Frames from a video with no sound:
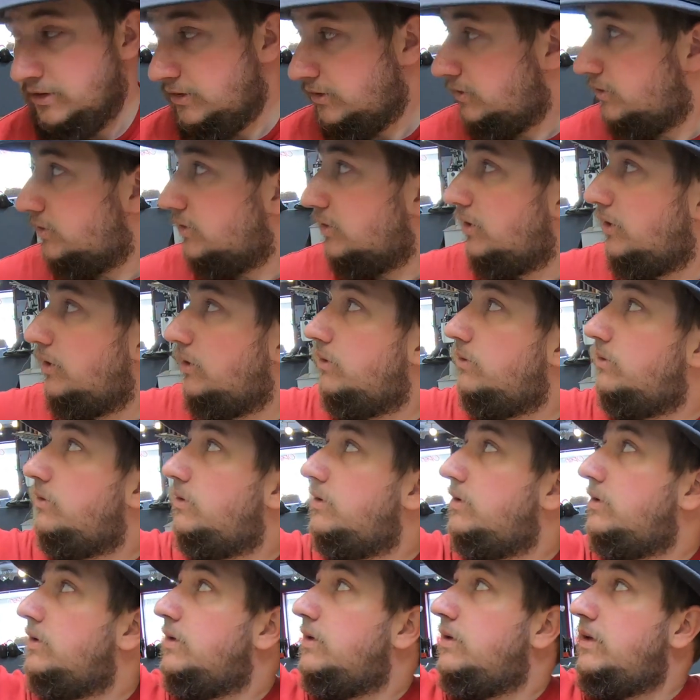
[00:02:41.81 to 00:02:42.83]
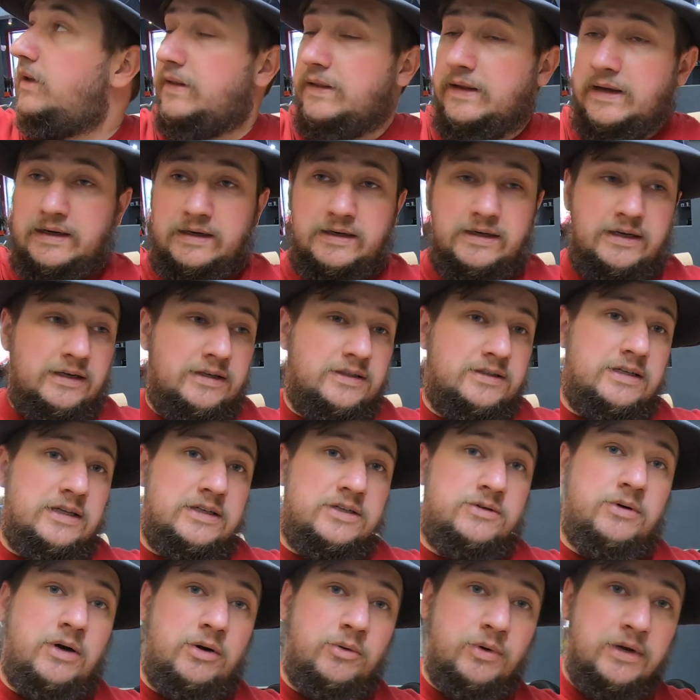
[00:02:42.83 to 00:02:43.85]
So in that case,
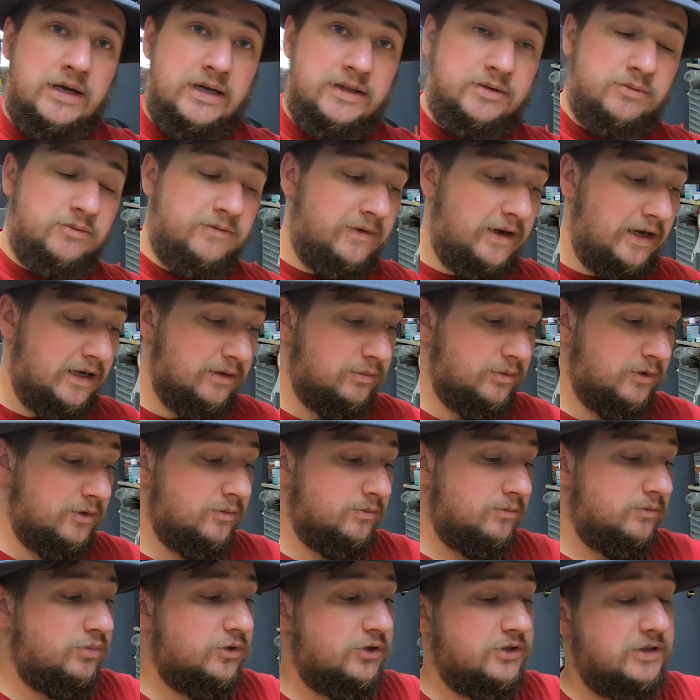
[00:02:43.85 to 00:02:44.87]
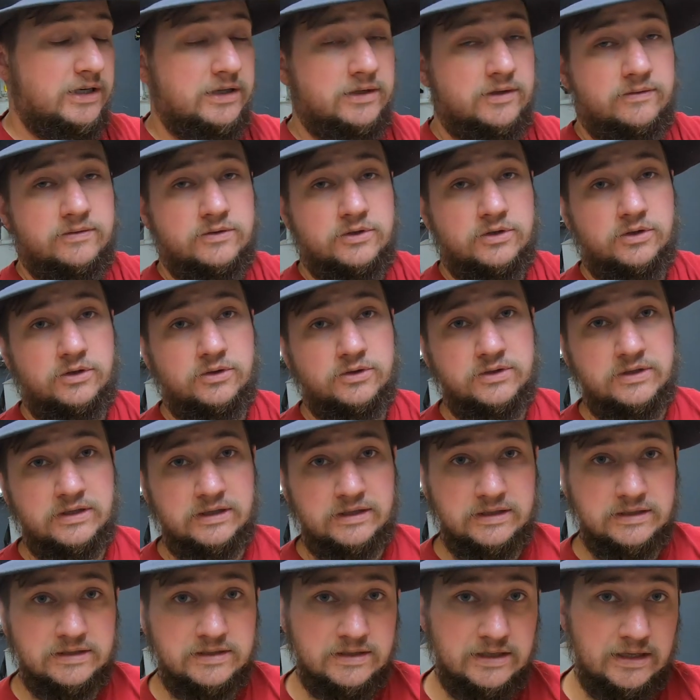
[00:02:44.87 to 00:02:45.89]
that's why we had the Vibram protective soles, the
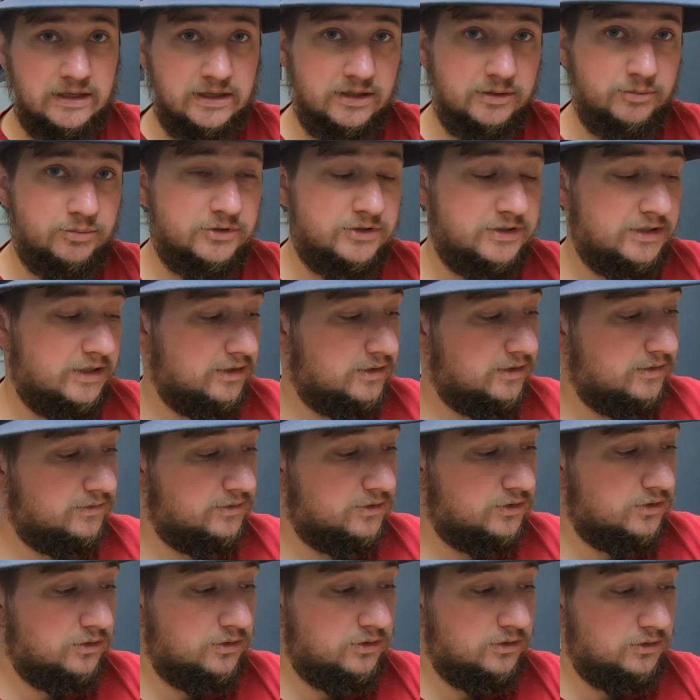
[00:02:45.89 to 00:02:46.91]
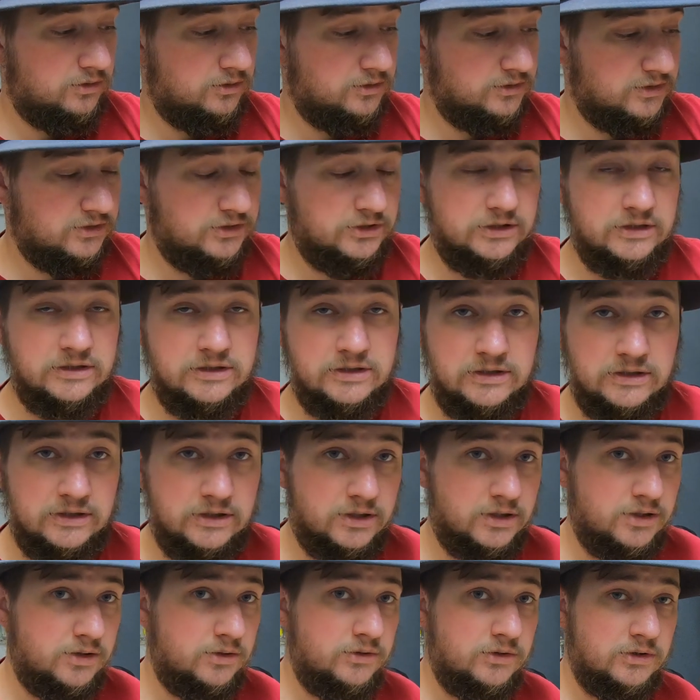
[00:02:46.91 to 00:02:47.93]
Casali protective soles,
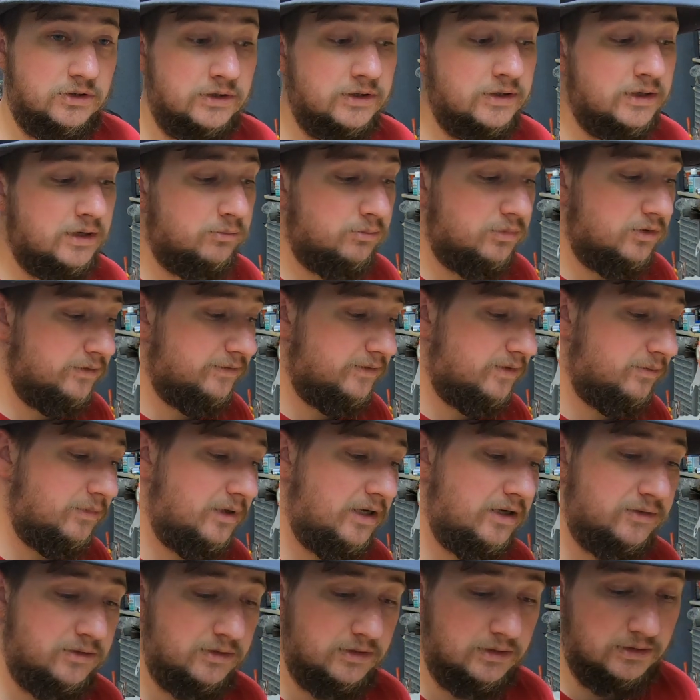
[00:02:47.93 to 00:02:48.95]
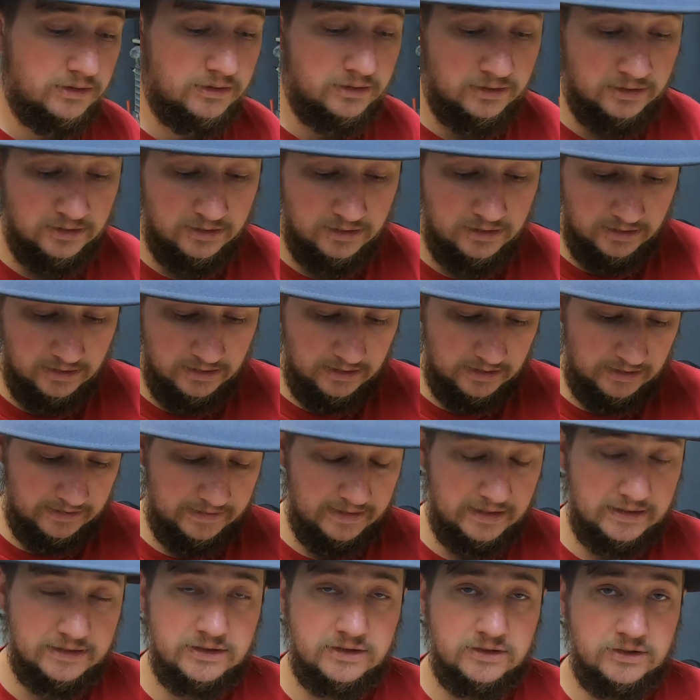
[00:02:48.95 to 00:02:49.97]
GTO. There are a number of them out there, and
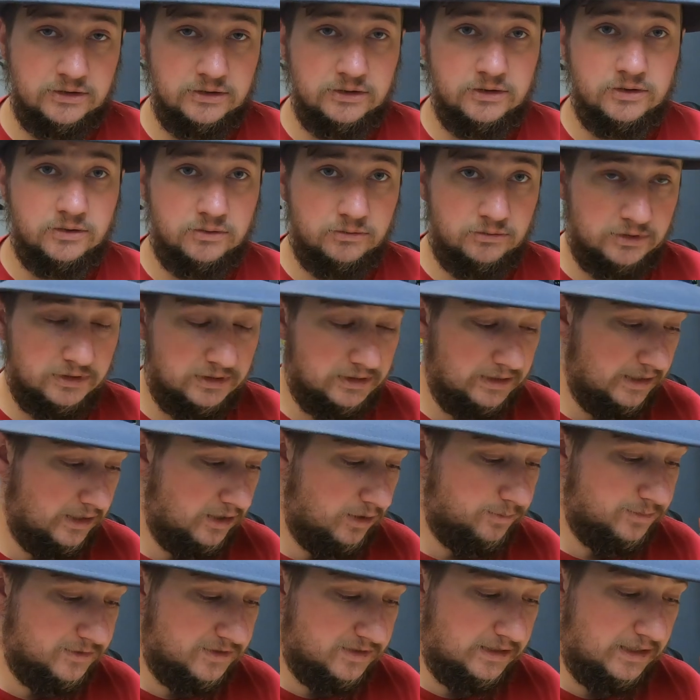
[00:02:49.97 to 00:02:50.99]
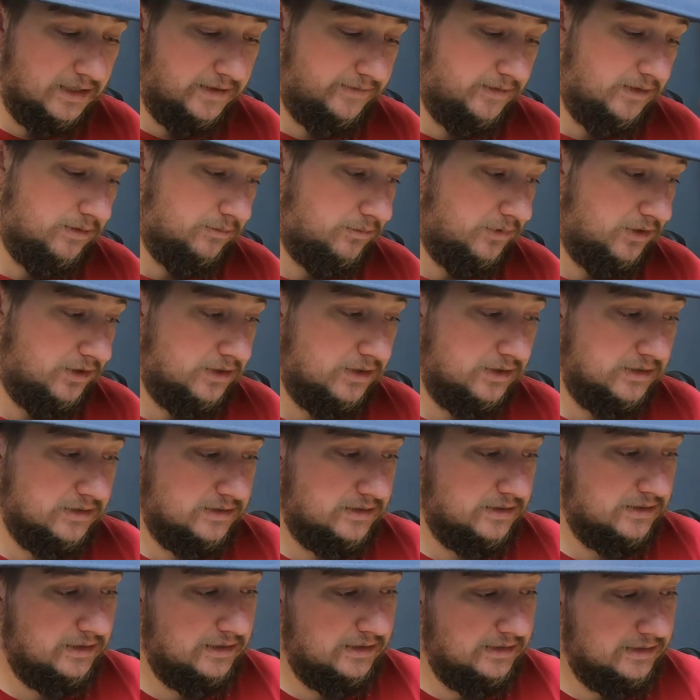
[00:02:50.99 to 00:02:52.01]
that's to really help save them,
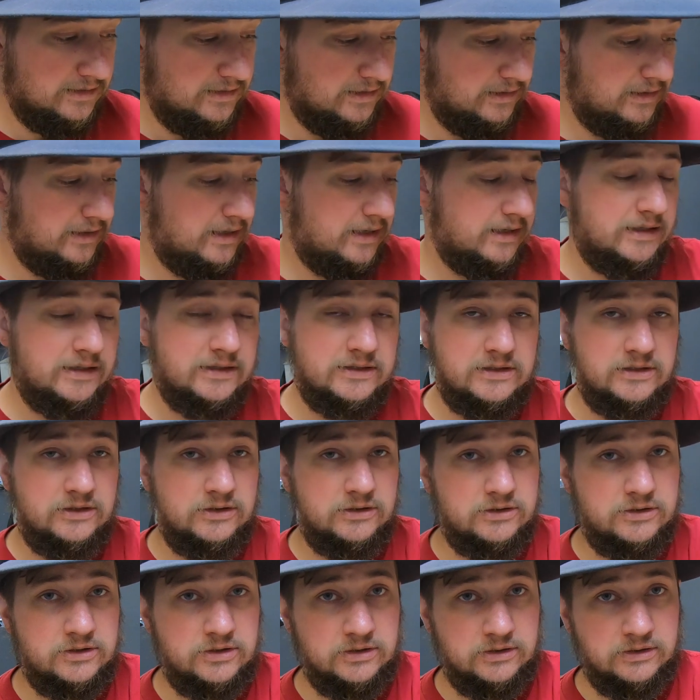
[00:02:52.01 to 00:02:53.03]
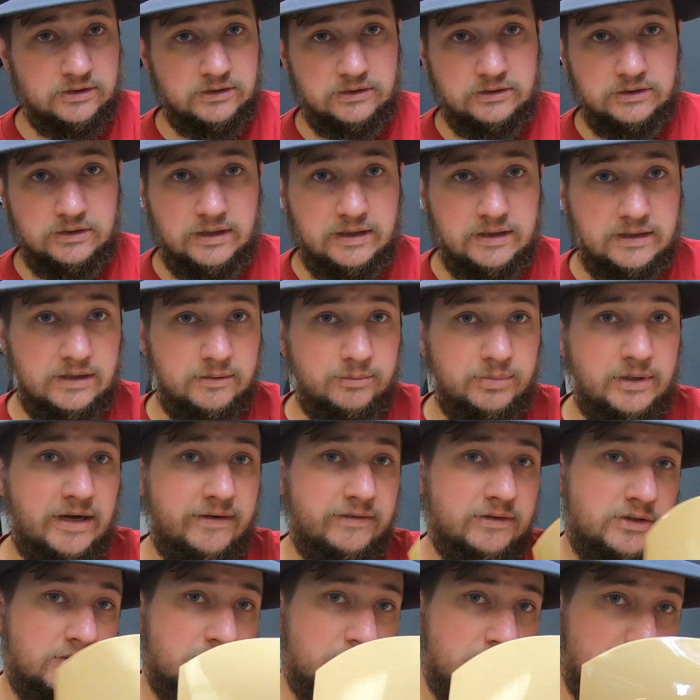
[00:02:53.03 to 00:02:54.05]
because it's a lot easier to end up
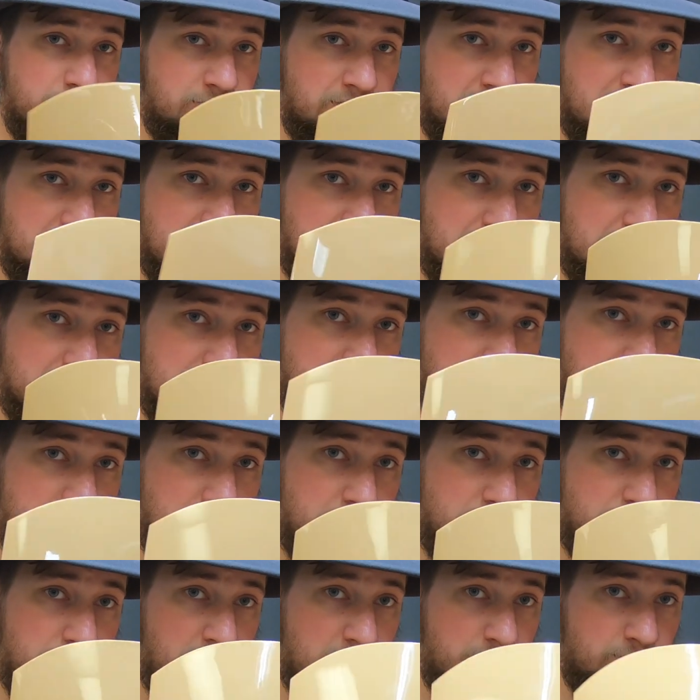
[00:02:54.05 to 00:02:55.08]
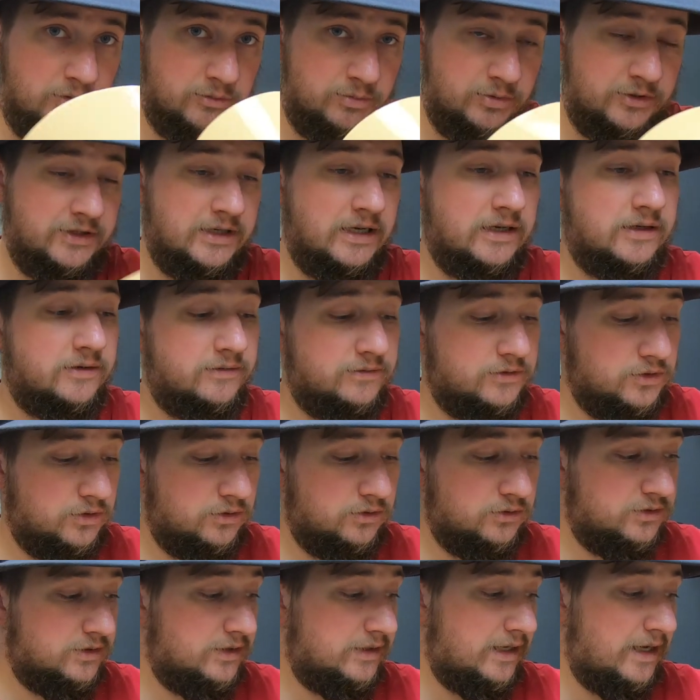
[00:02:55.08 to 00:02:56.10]
having to replace these rubber protective
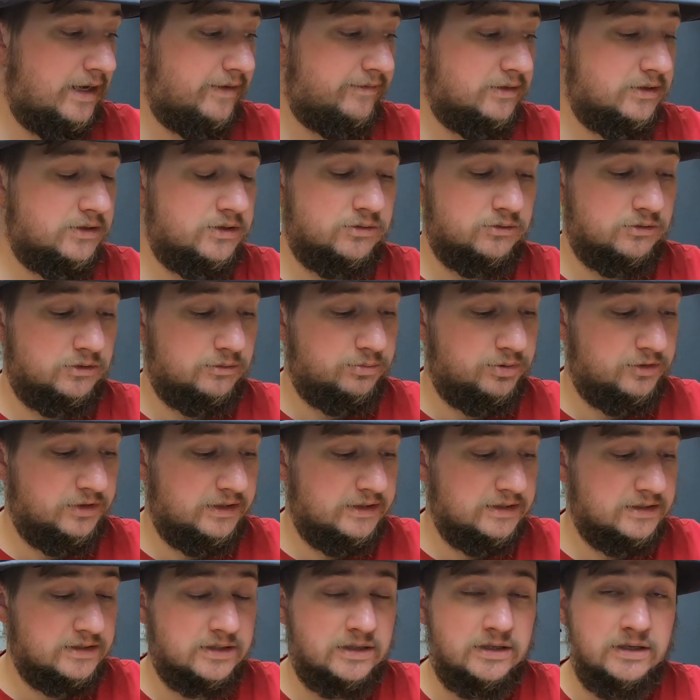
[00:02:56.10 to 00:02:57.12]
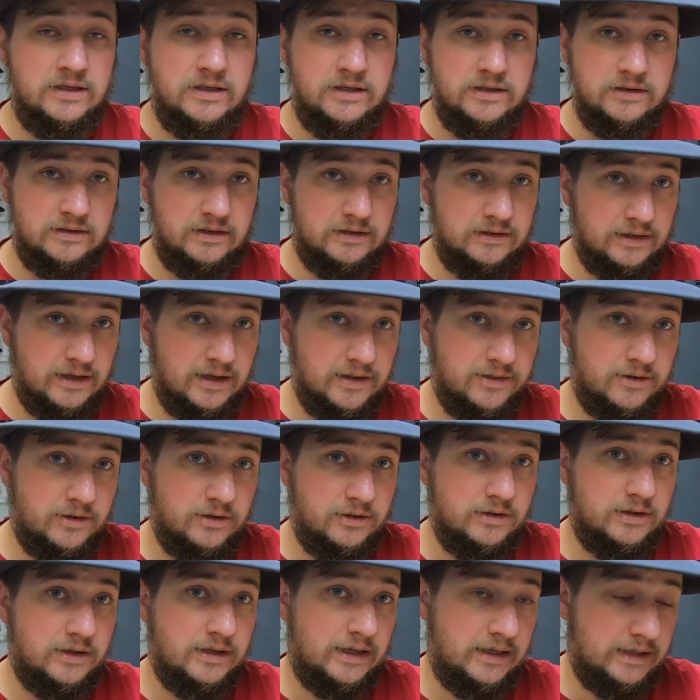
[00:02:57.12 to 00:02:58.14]
soles than having to replace the
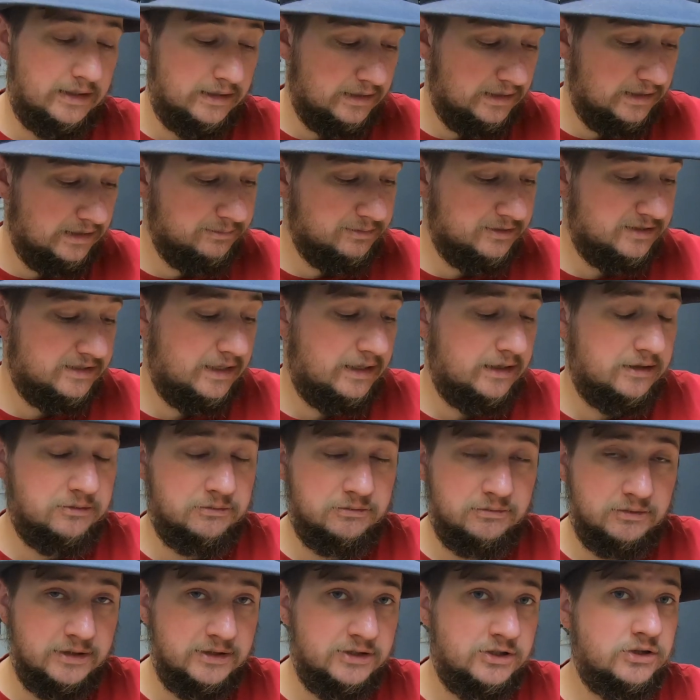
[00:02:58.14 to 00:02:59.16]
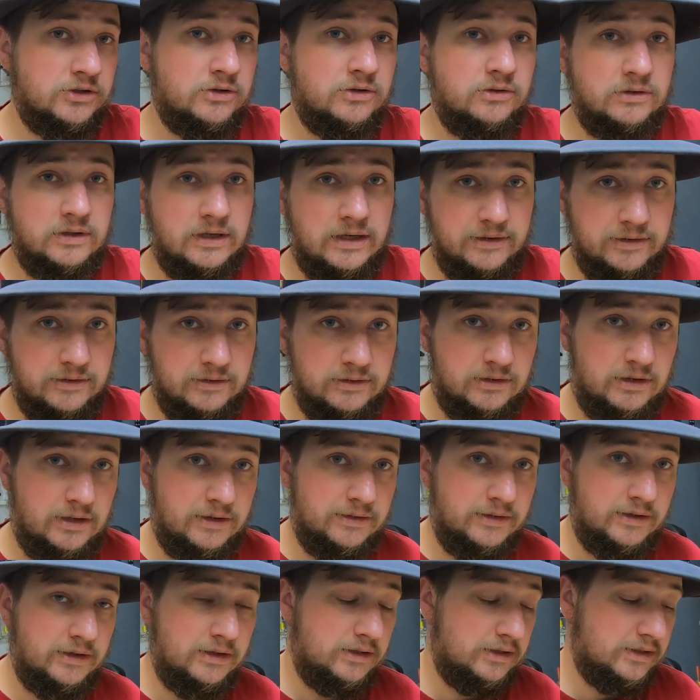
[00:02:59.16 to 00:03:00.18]
leather, and it keeps that original leather
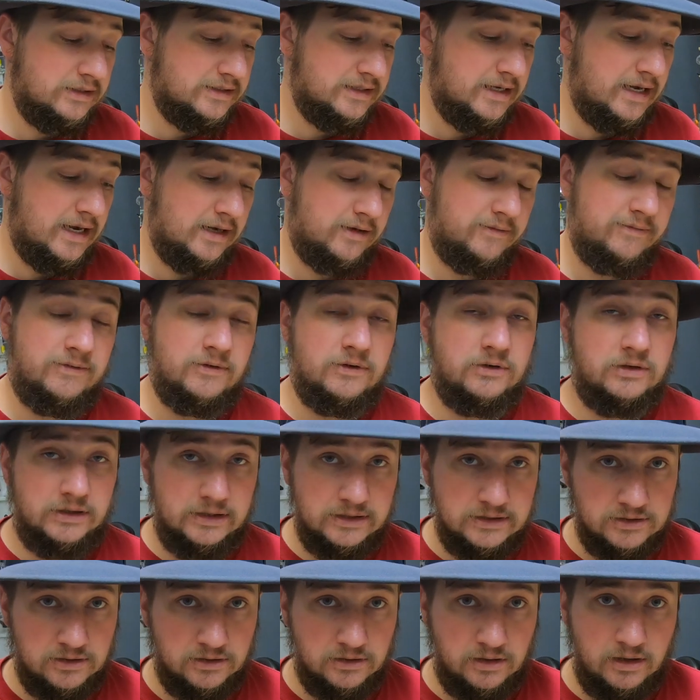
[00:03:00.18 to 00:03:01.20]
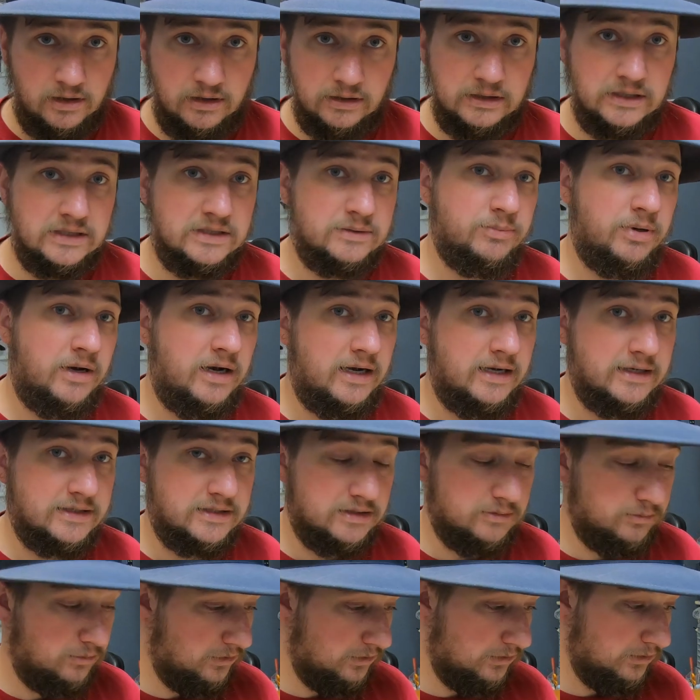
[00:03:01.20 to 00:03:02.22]
on there intact for as long as
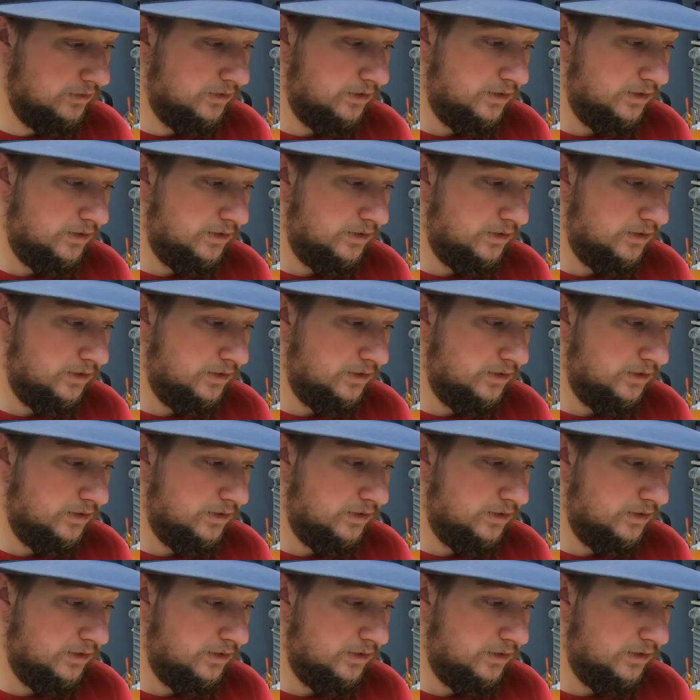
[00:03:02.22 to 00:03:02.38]
possible.